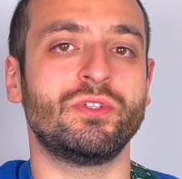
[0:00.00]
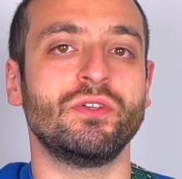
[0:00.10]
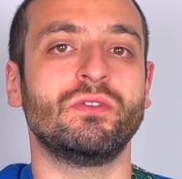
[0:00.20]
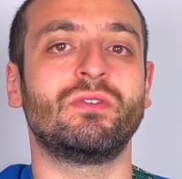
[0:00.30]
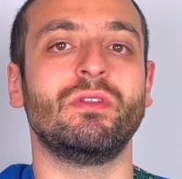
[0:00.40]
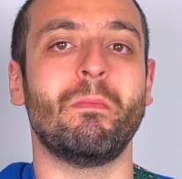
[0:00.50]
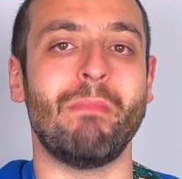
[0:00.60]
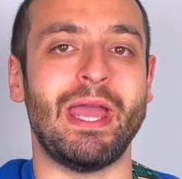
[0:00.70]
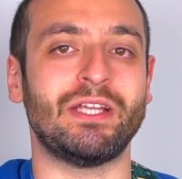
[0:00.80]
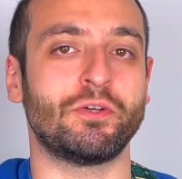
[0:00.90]
you to the
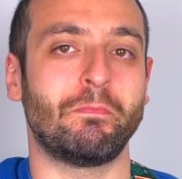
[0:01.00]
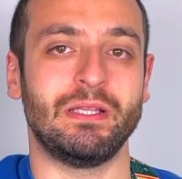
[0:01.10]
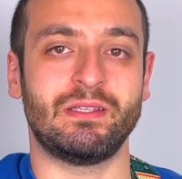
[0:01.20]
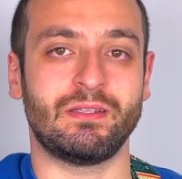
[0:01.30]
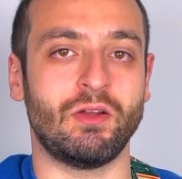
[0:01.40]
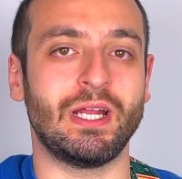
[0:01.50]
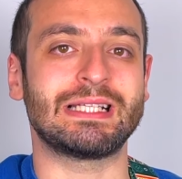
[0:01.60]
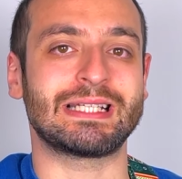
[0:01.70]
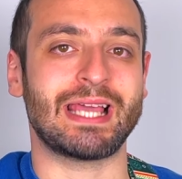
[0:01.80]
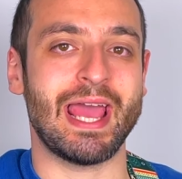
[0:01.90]
major pentatonic
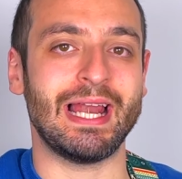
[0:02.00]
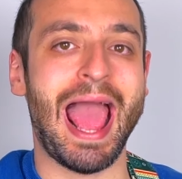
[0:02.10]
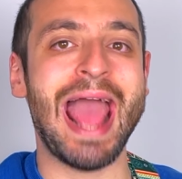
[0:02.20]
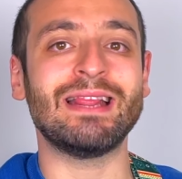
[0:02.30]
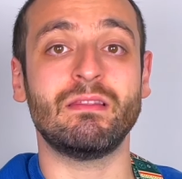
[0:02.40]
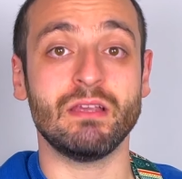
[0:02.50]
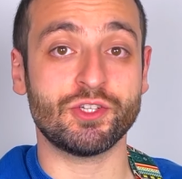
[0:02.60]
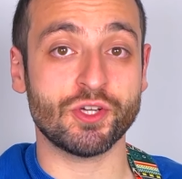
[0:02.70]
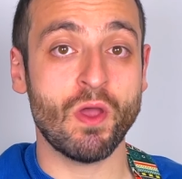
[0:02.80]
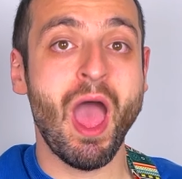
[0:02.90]
scale and
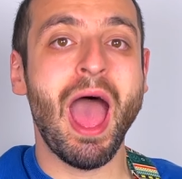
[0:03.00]
teach you